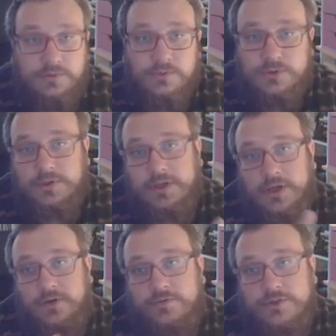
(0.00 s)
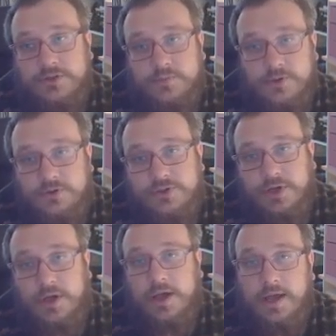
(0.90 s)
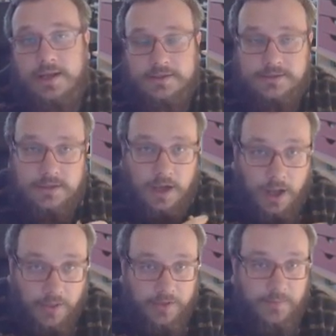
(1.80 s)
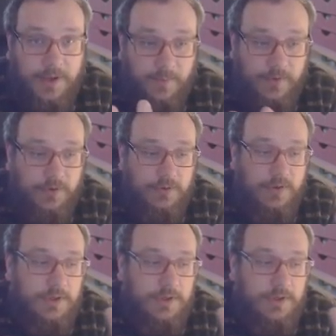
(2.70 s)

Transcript: between the owner of this computer and other people,